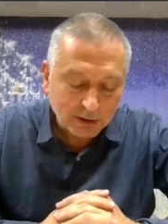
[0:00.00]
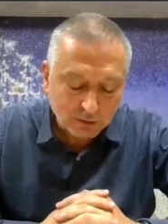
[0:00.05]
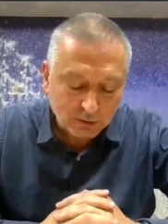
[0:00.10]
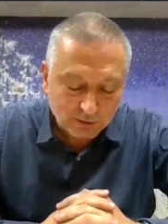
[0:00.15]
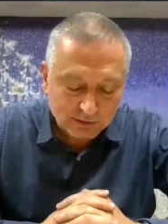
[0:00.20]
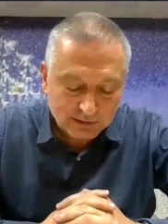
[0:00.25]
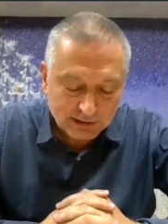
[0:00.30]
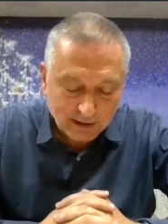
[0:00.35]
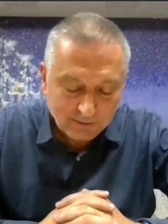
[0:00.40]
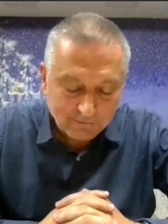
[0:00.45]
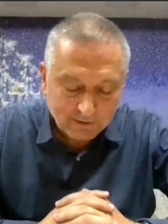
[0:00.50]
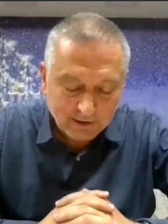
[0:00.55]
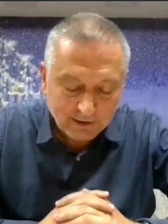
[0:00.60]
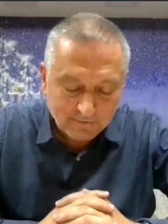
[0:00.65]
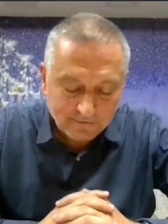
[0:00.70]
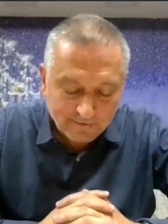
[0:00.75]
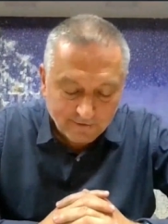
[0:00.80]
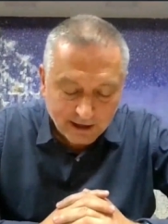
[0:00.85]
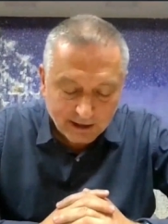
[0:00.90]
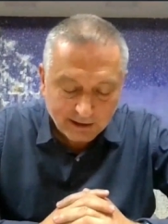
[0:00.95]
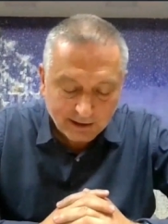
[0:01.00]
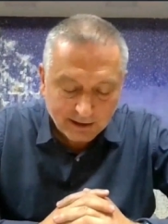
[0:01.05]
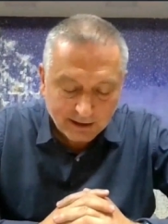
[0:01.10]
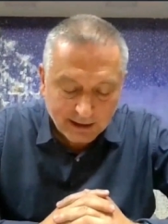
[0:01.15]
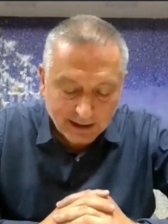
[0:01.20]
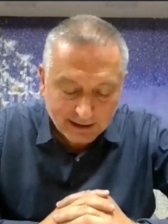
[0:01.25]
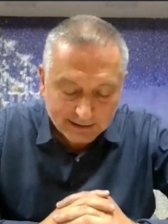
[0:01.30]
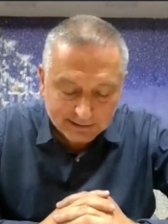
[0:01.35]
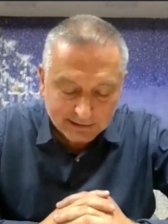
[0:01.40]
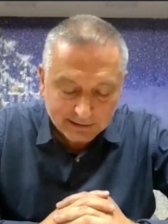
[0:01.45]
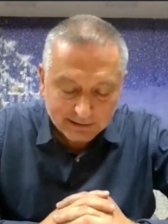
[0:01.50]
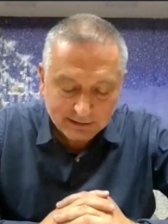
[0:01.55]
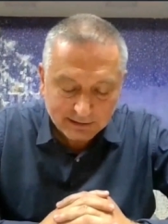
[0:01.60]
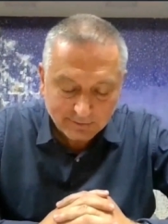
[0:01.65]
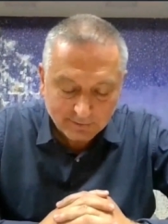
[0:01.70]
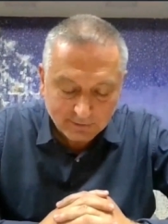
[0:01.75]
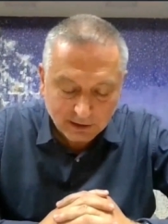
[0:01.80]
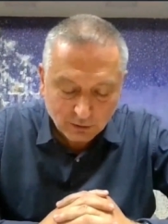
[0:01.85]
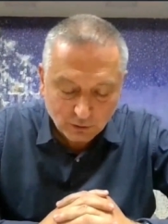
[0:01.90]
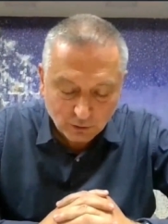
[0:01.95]
but to save the very
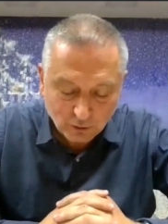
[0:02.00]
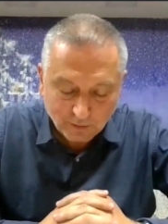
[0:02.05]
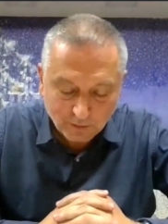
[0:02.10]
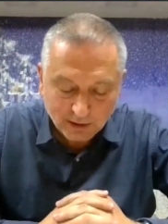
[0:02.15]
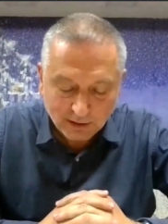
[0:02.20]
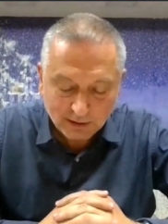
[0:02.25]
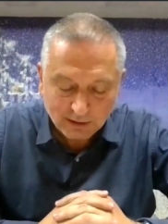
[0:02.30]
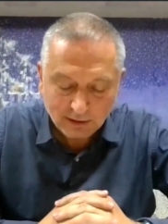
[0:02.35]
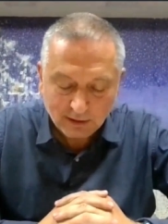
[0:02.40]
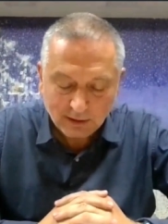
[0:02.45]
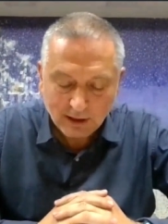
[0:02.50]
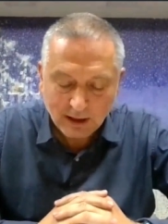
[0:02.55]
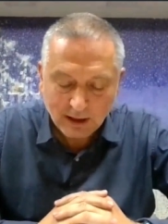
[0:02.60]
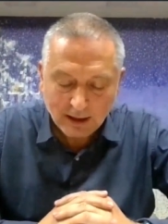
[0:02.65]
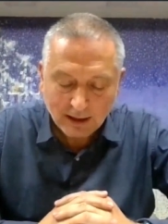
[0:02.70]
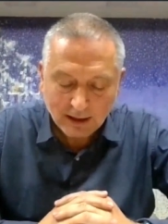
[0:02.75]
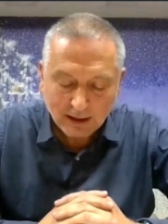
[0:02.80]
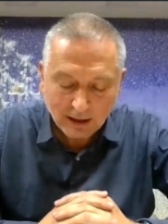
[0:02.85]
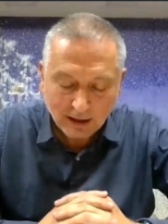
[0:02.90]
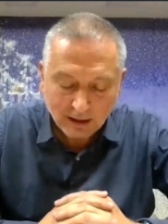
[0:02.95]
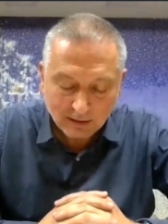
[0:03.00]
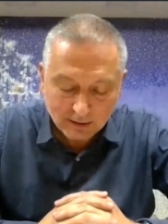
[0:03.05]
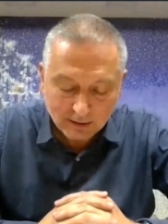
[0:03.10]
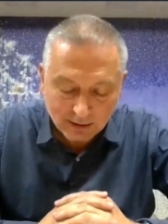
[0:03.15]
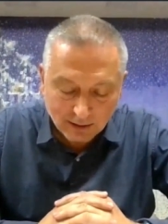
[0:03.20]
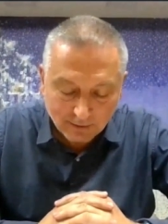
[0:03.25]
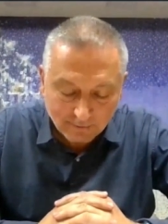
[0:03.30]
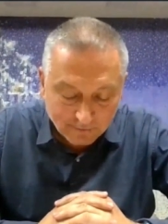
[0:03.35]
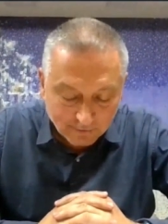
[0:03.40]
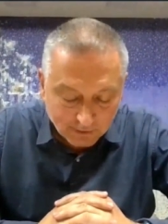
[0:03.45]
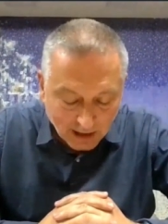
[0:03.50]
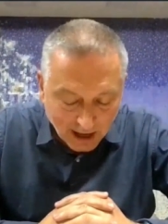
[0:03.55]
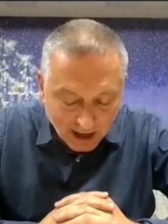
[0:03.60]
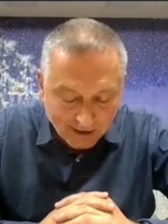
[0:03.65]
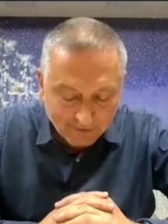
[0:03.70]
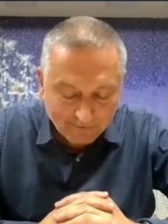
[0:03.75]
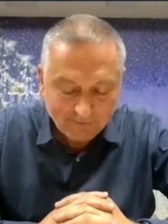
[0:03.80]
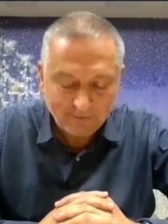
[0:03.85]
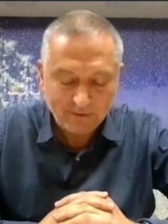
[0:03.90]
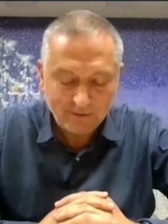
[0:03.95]
essence of the human and of
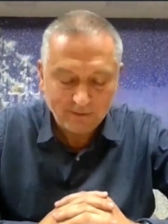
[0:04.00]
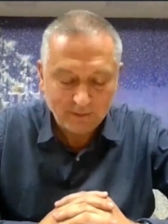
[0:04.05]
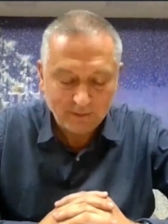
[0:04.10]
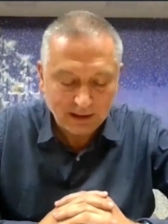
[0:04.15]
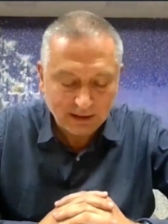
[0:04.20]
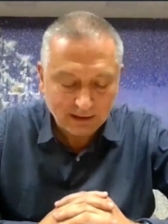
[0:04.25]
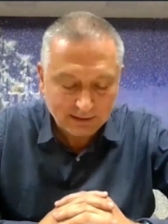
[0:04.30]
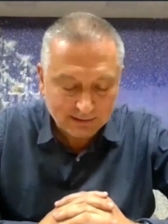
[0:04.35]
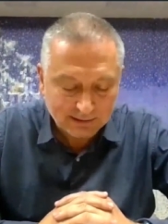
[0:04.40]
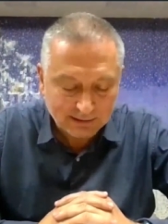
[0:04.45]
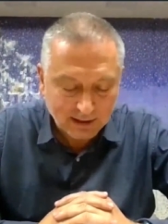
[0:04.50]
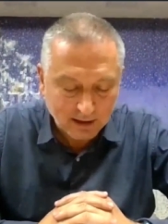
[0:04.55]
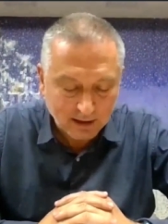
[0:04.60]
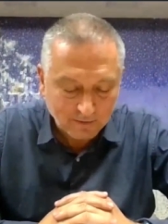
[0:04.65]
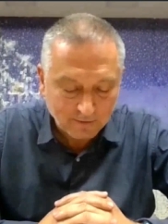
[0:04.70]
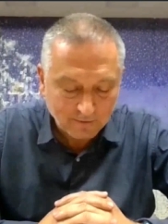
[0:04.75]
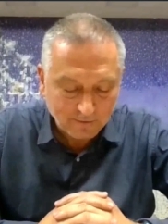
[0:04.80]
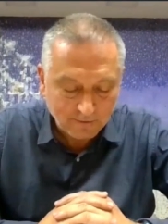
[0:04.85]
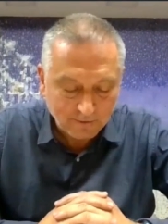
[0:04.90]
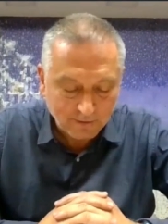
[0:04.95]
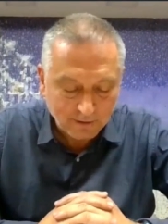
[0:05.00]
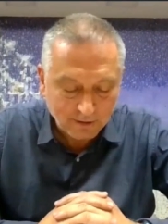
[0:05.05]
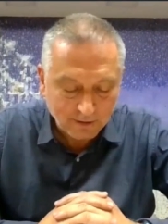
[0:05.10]
life itself.